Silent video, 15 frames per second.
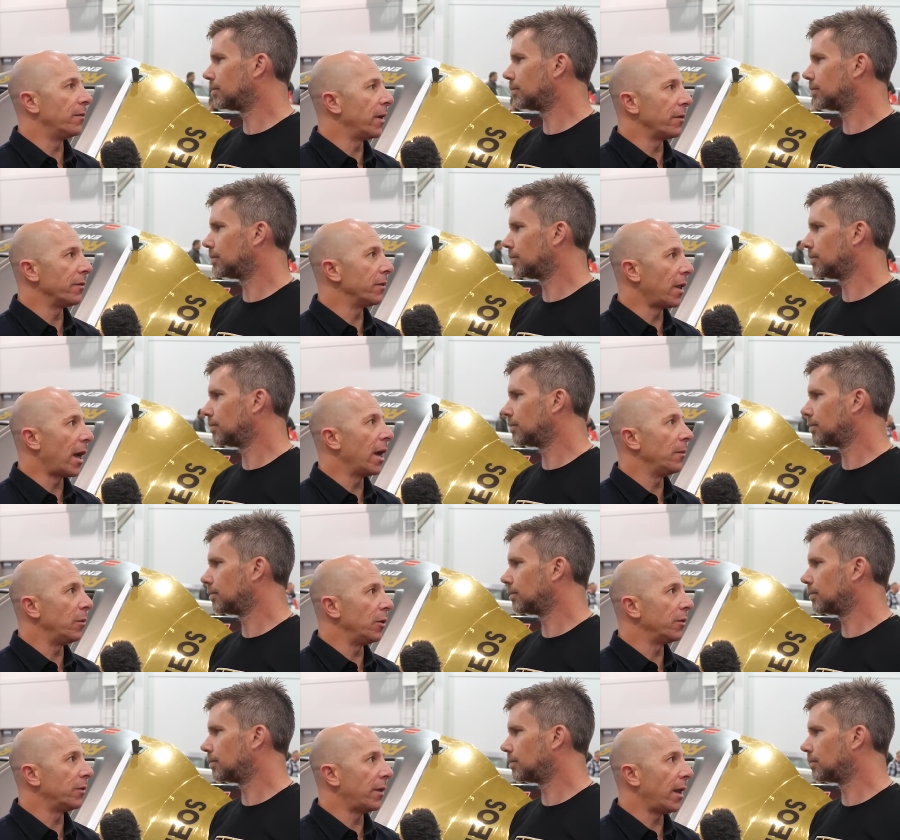Speaker 1: a very
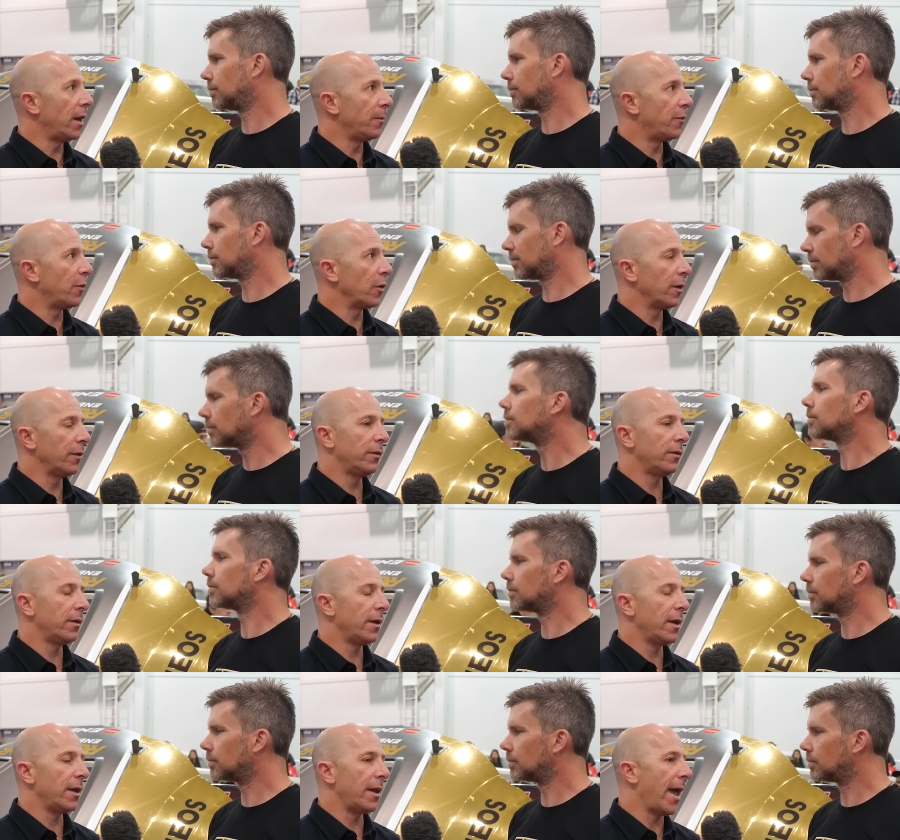reliable setup for us.
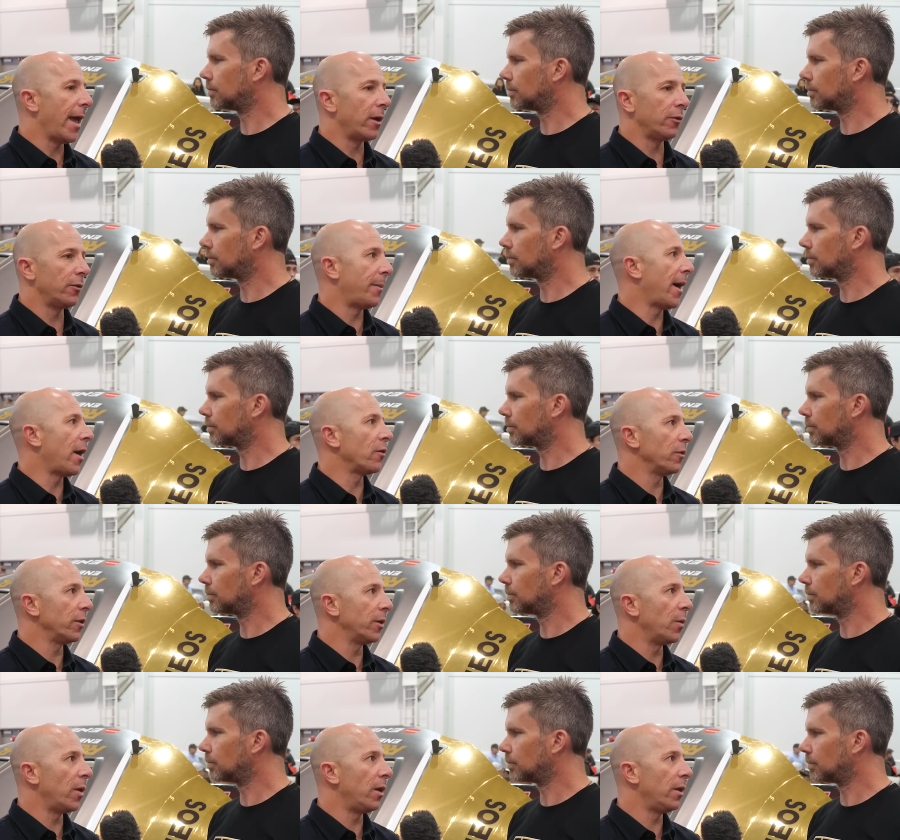It handles the power
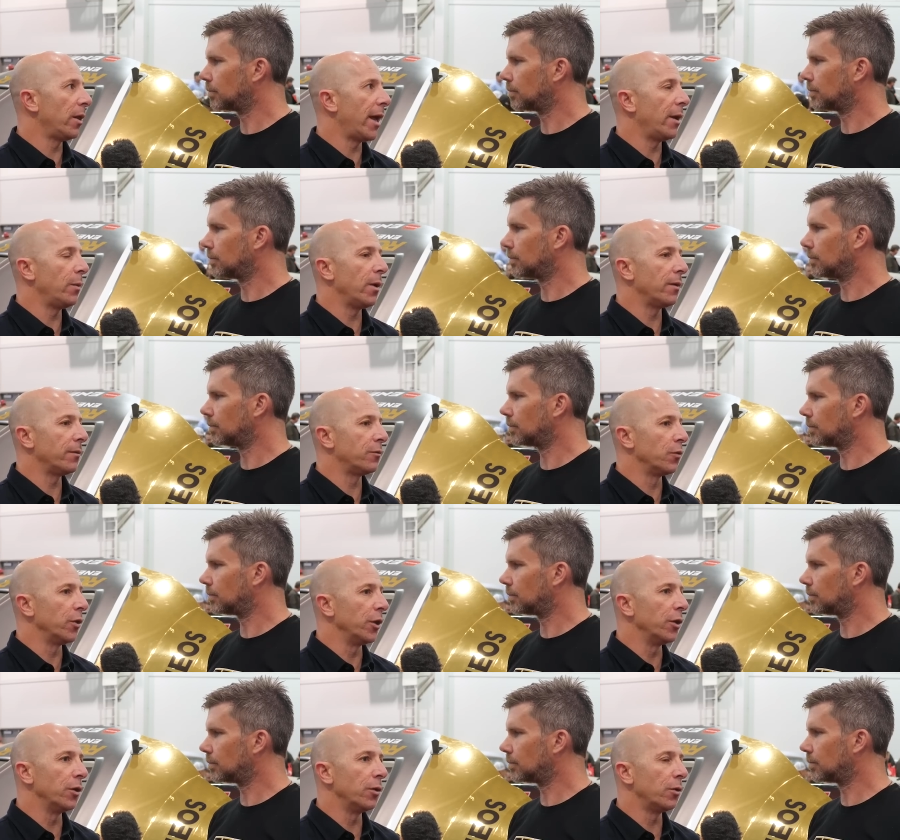really well, and we have
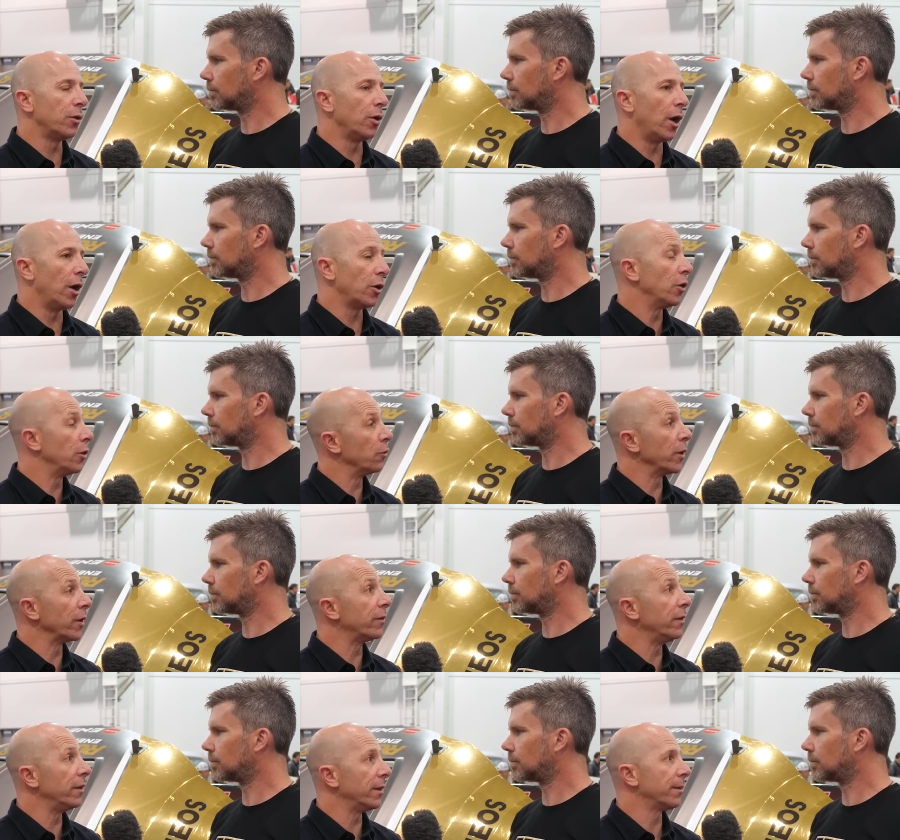really uh, good ring
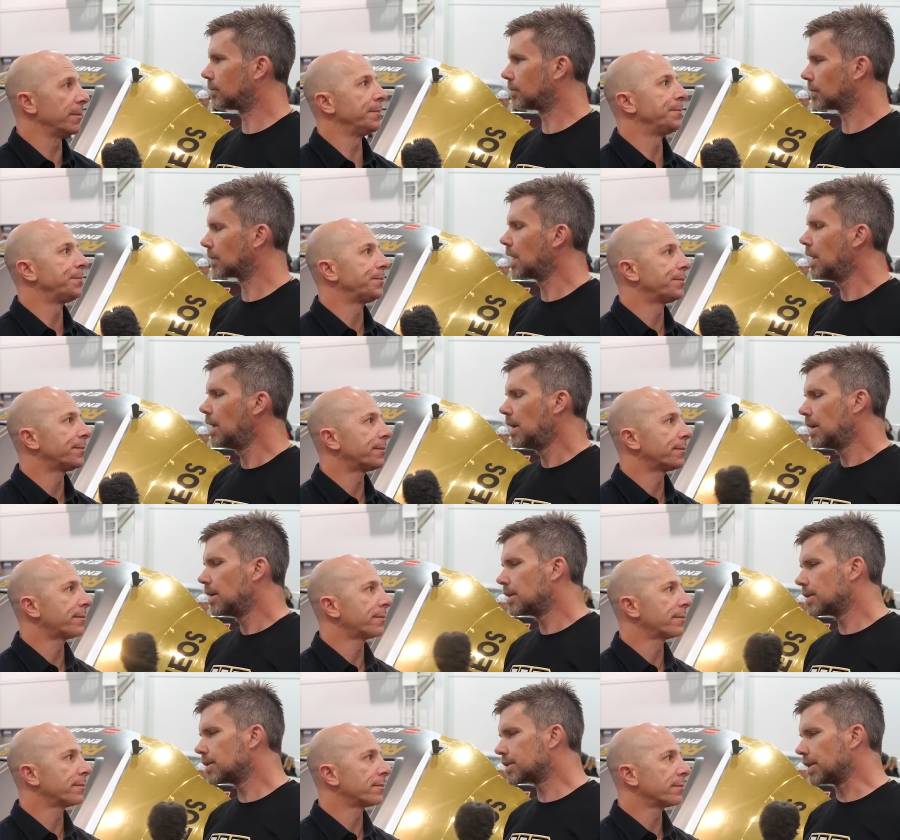sealing.
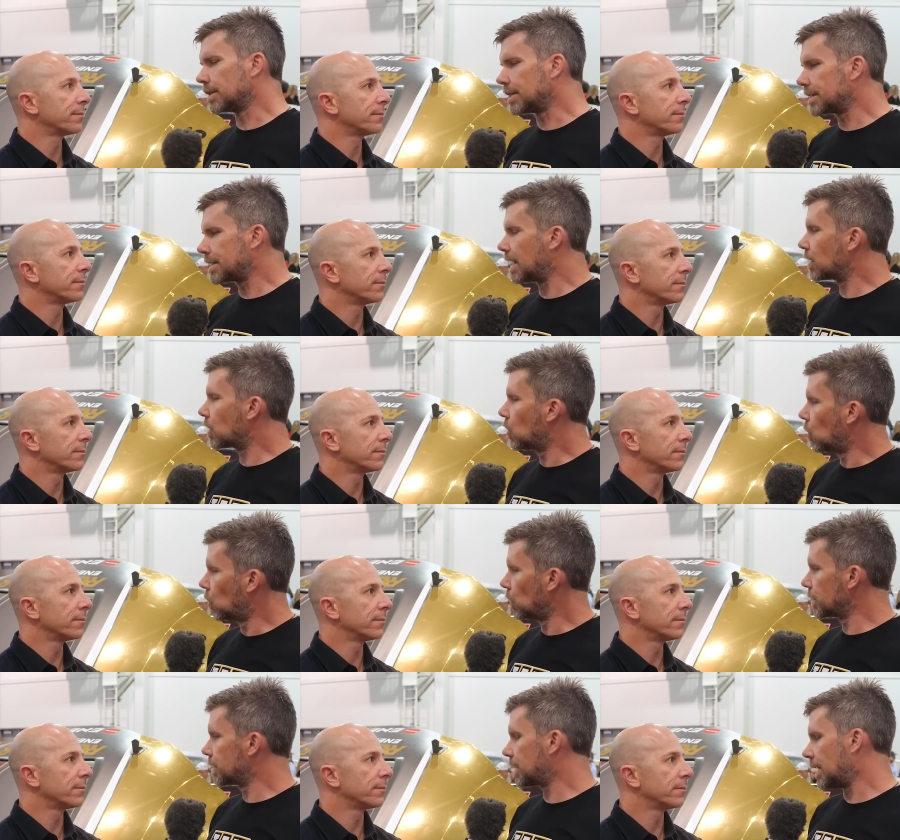
Speaker 2: So does that
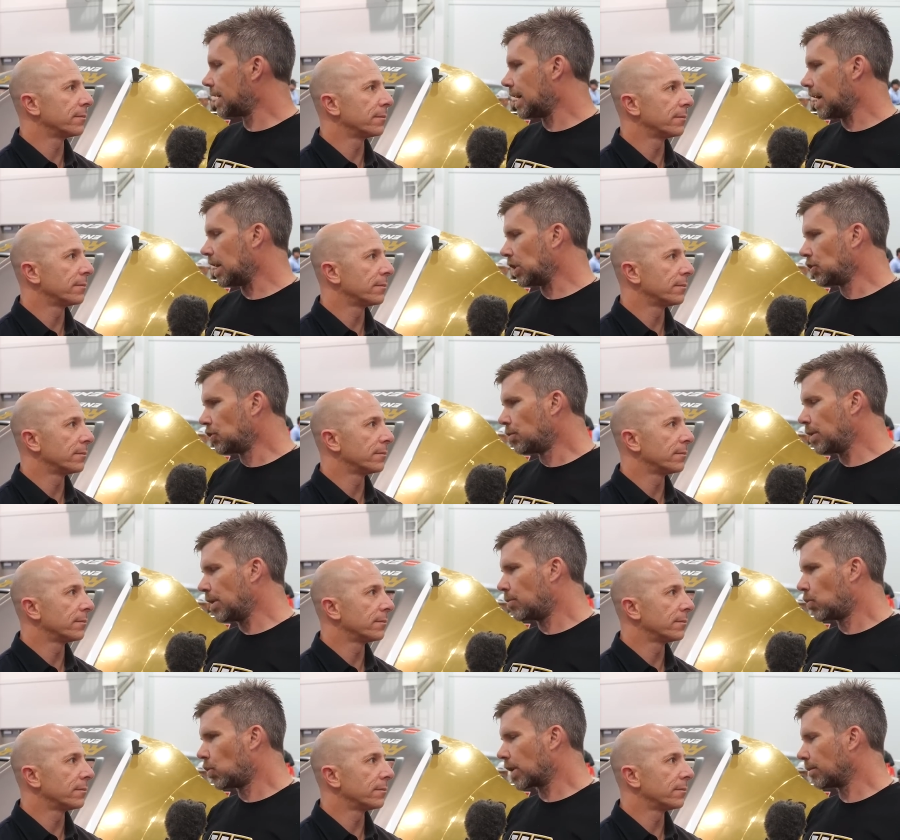cause a, a, little
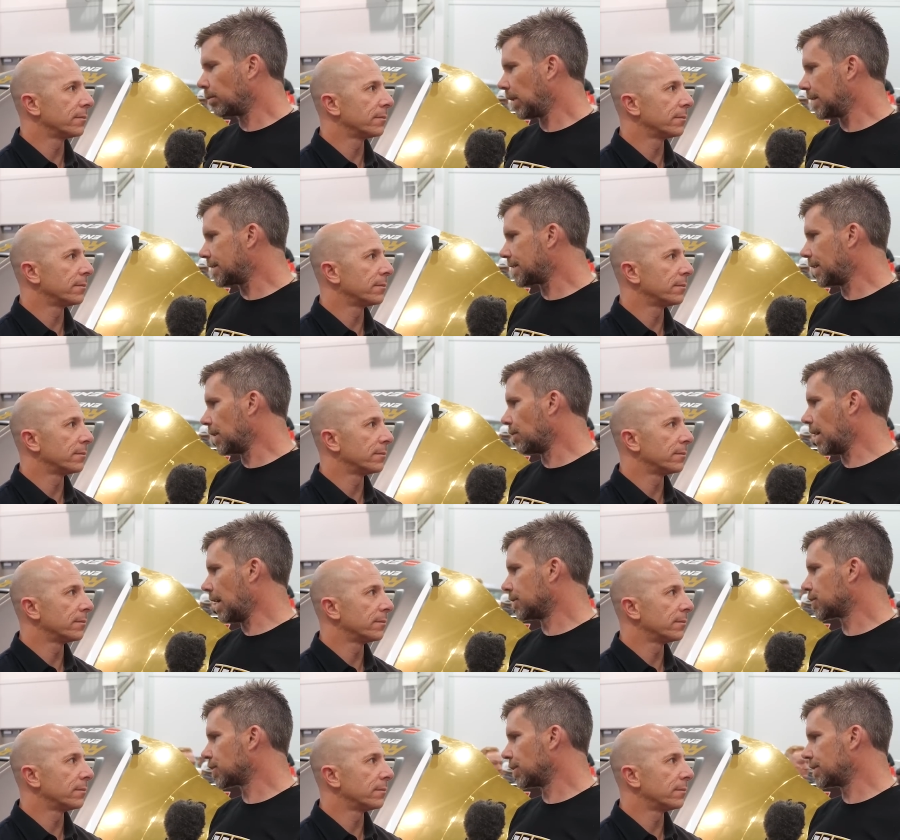bit more complexity
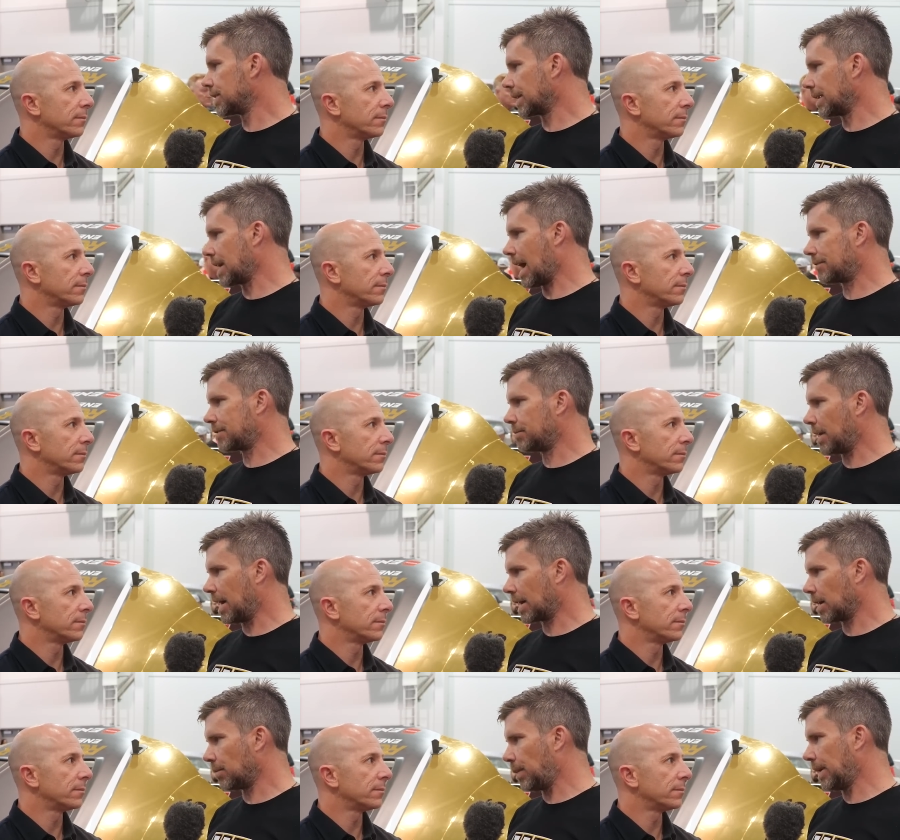around choosing an
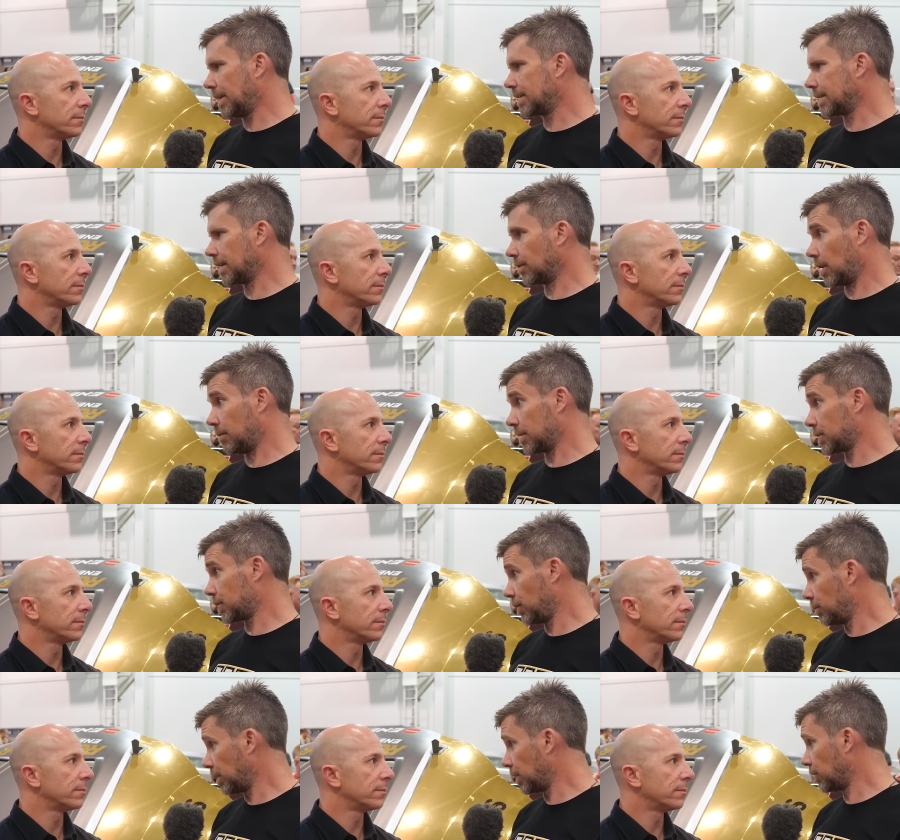aftermarket piston? I'm
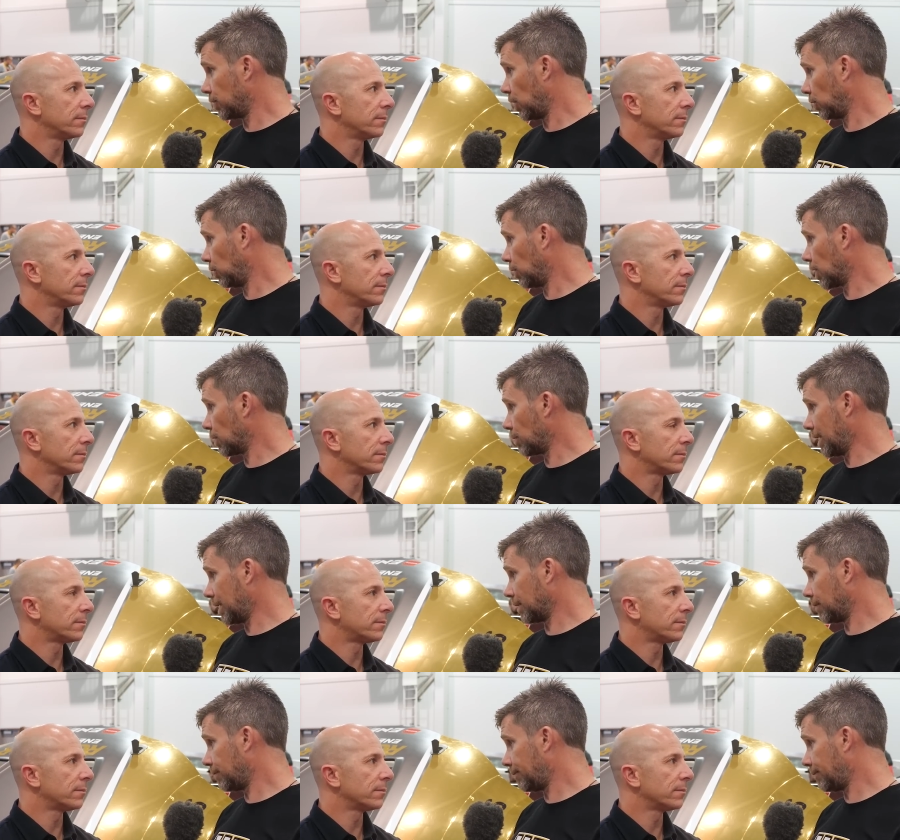assuming you're no longer running the